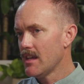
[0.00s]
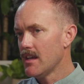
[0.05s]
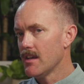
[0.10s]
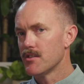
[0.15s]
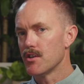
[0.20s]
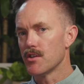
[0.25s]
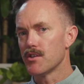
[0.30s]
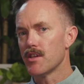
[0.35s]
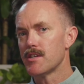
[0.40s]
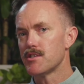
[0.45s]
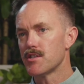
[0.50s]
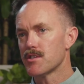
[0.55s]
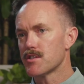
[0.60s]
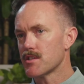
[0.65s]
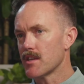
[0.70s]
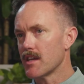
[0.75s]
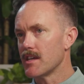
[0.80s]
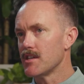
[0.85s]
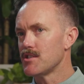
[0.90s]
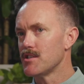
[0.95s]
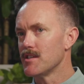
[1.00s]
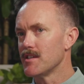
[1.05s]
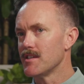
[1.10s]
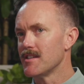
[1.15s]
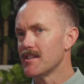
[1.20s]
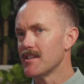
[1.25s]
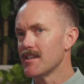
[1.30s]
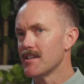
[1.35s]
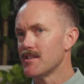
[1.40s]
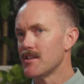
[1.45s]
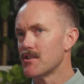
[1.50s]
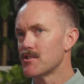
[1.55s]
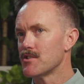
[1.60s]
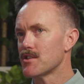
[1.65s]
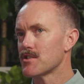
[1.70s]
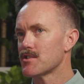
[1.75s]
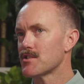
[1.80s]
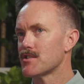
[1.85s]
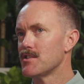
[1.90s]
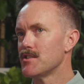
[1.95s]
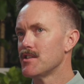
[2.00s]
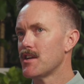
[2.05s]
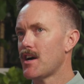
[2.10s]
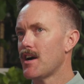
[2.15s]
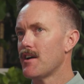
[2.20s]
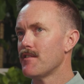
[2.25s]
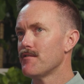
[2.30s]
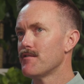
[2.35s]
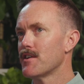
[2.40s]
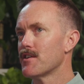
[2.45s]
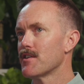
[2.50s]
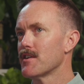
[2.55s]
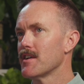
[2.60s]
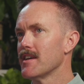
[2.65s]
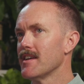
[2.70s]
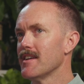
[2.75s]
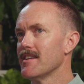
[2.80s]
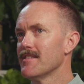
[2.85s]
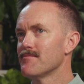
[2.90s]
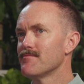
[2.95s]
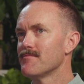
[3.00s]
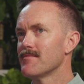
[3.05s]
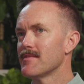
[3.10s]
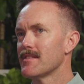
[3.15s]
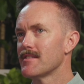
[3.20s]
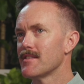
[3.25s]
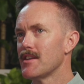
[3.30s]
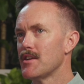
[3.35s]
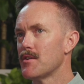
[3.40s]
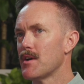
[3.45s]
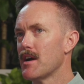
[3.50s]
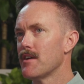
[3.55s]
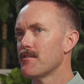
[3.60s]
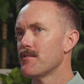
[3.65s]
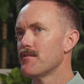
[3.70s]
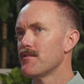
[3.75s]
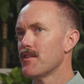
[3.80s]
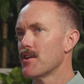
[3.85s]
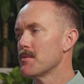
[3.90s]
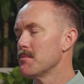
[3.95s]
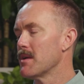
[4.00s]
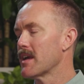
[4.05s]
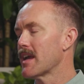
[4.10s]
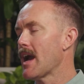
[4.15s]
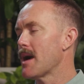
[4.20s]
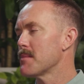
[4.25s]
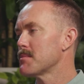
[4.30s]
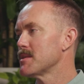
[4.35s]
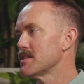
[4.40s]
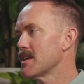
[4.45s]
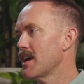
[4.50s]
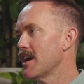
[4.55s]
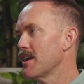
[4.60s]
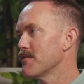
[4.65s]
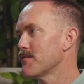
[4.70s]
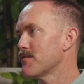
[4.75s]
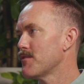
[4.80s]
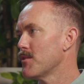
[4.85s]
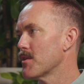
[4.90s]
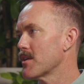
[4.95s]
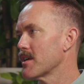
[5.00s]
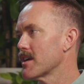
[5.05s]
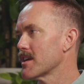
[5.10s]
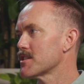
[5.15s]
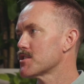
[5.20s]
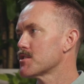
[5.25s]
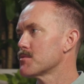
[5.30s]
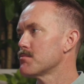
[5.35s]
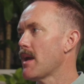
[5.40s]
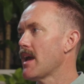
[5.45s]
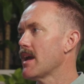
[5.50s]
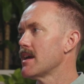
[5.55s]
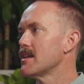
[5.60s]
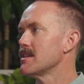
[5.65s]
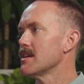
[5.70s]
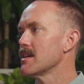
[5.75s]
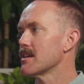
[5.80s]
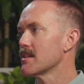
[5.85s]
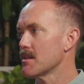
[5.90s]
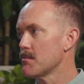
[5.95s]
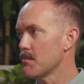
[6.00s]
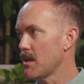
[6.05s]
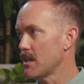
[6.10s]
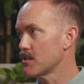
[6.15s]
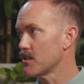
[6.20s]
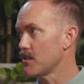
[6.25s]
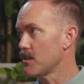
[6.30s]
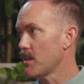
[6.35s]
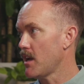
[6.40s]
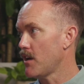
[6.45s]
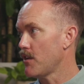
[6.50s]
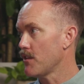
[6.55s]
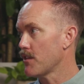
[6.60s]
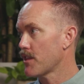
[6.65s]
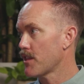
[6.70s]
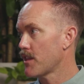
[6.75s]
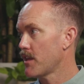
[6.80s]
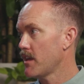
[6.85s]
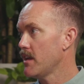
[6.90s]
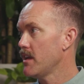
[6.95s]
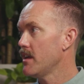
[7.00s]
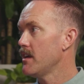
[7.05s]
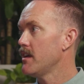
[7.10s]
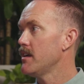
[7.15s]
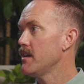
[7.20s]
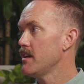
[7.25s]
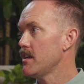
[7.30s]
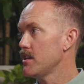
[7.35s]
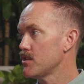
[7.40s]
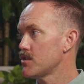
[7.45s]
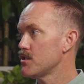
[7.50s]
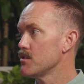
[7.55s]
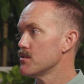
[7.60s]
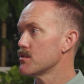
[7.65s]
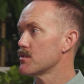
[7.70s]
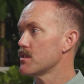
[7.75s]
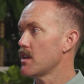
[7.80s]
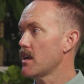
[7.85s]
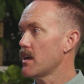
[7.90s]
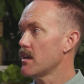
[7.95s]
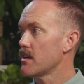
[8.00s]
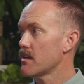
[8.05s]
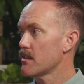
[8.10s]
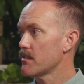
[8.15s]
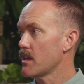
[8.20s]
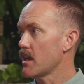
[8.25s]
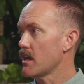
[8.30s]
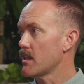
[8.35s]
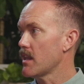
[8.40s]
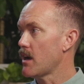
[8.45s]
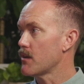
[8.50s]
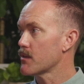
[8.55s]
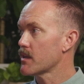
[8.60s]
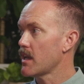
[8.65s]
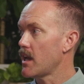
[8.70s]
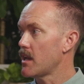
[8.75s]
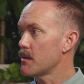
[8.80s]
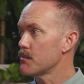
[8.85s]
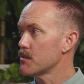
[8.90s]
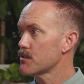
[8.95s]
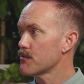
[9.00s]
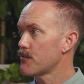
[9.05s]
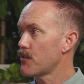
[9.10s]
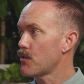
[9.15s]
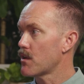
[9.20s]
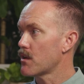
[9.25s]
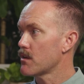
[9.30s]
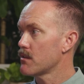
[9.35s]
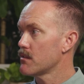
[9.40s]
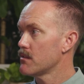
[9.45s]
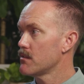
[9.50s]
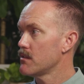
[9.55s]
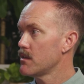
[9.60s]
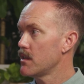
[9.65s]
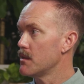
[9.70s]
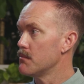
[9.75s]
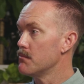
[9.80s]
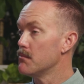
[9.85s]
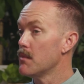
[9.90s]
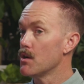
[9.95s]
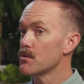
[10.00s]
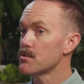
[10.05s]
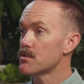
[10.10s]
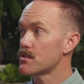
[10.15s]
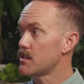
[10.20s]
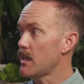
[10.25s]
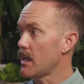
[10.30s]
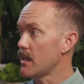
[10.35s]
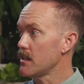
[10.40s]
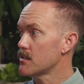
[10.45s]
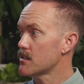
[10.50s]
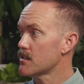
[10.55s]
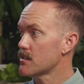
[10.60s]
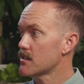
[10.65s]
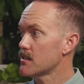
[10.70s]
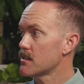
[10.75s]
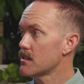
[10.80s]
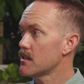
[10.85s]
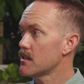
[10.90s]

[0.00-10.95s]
the legislation. They're just not they don't have a very big appetite for expanding the mental health issues that they allow cannabis for in most states.